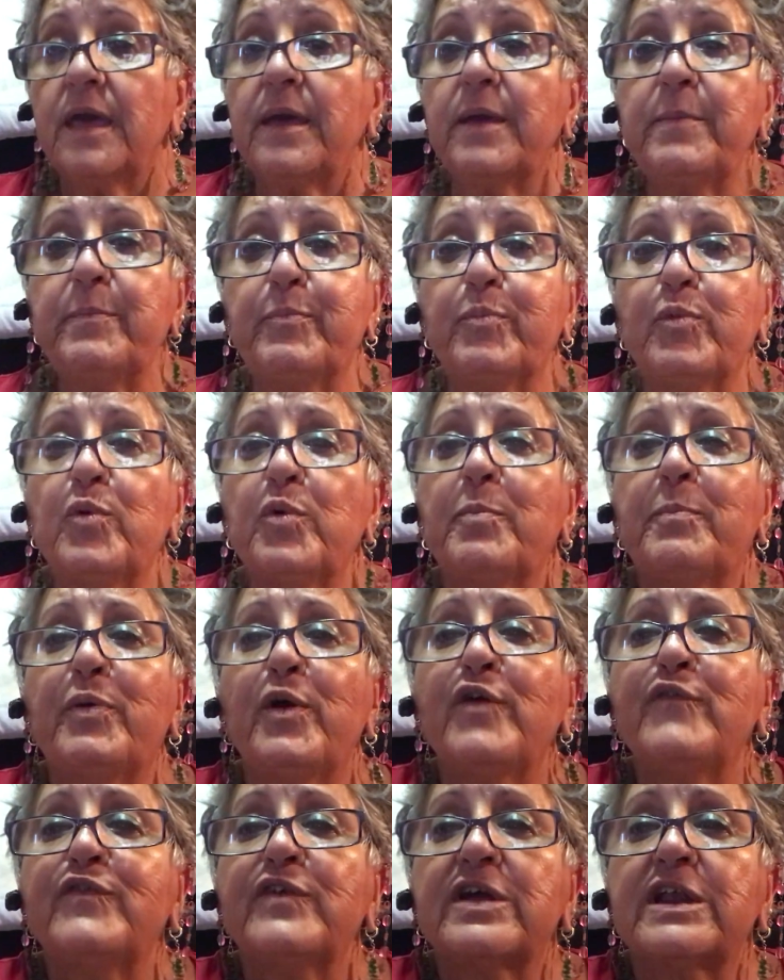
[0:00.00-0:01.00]
It would
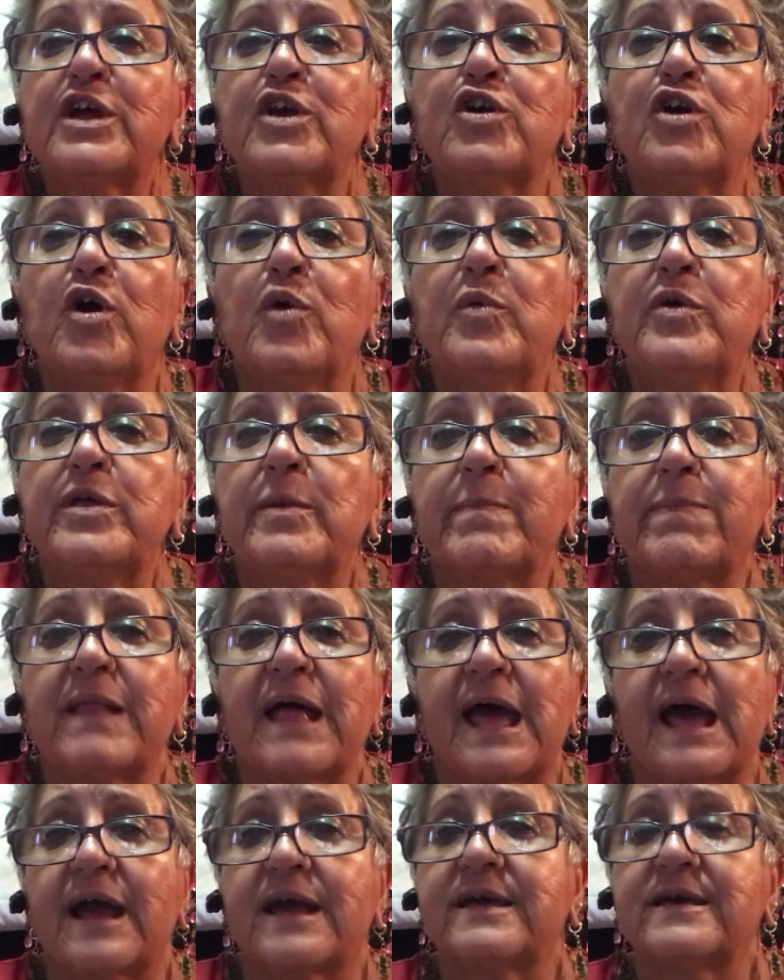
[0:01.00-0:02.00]
perfectly go with a
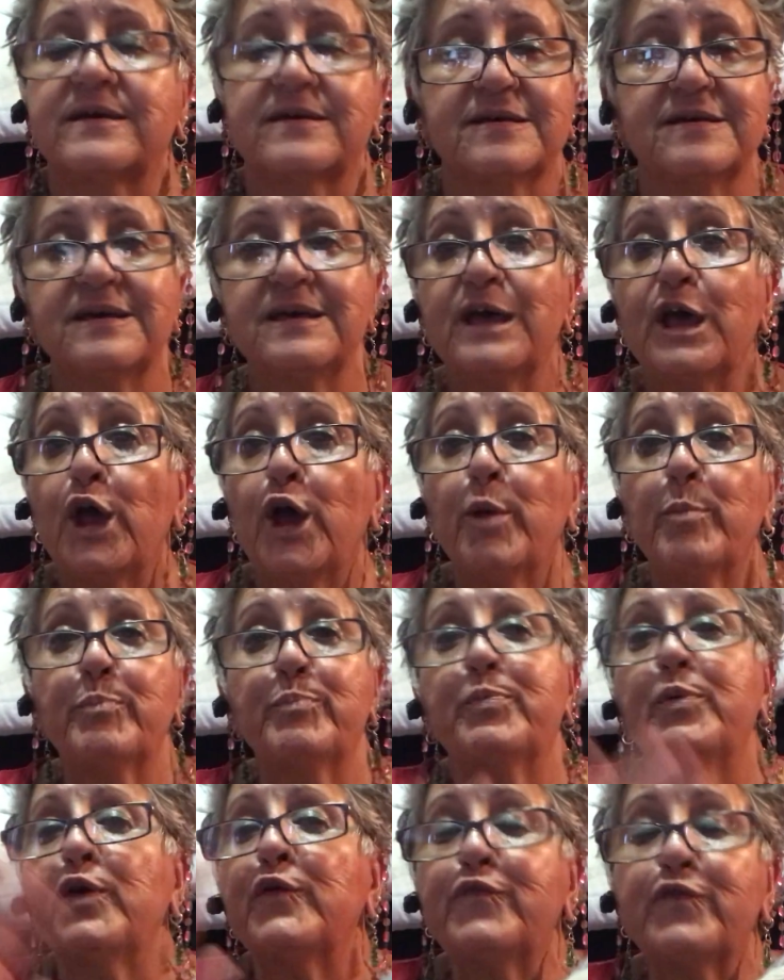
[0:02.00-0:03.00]
black.
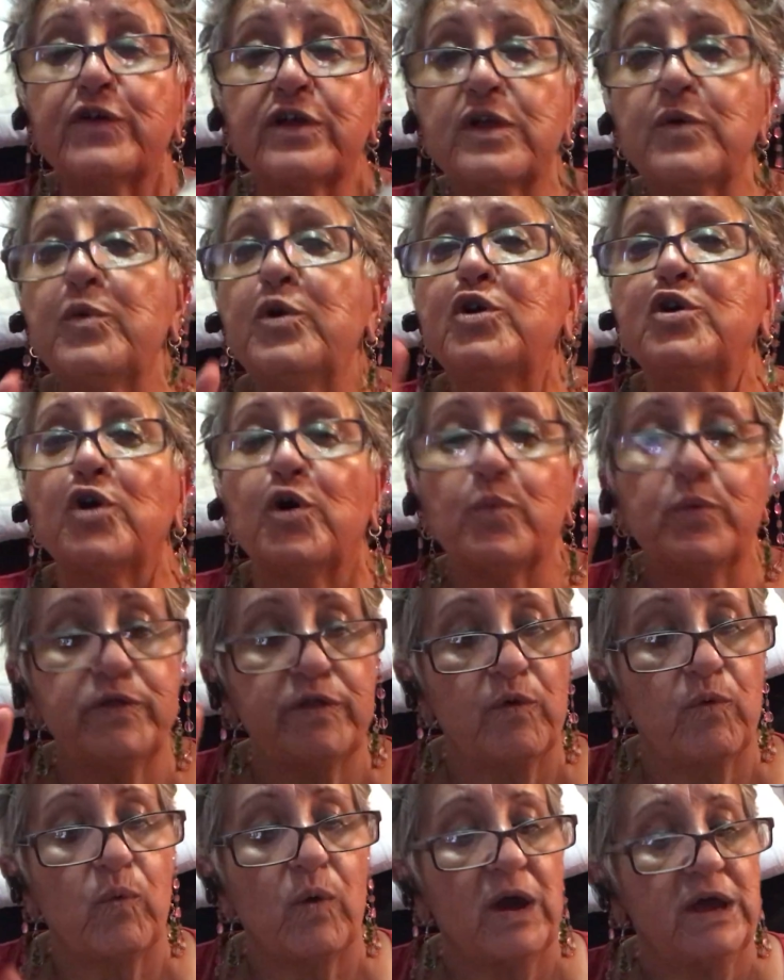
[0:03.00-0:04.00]
Perfectly would go
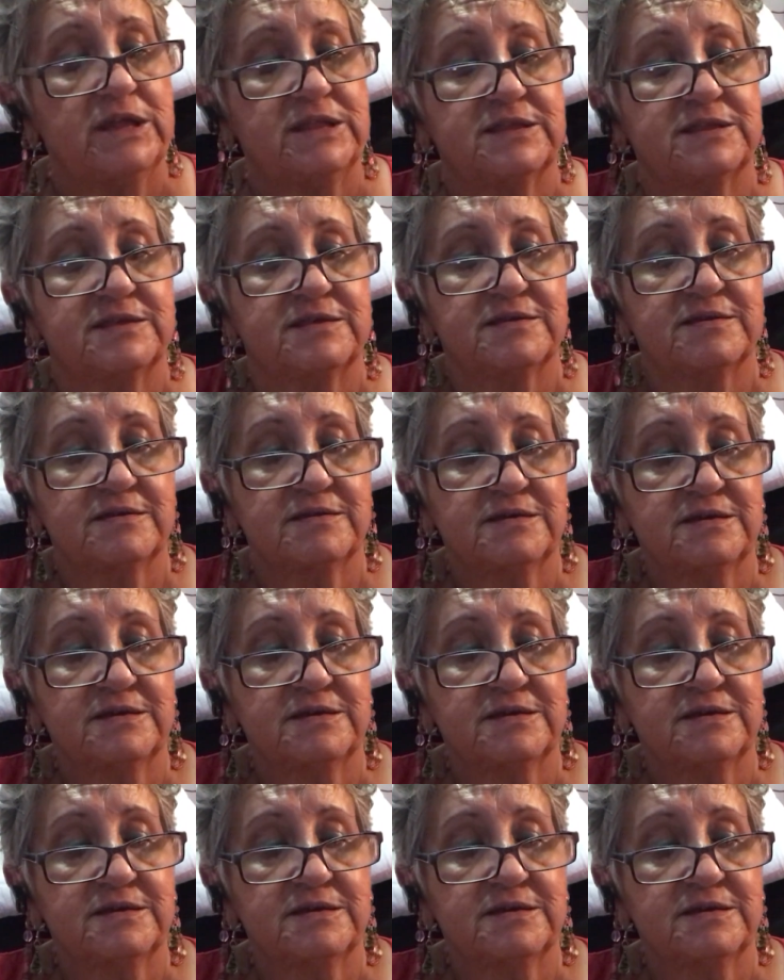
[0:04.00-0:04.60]
with a white.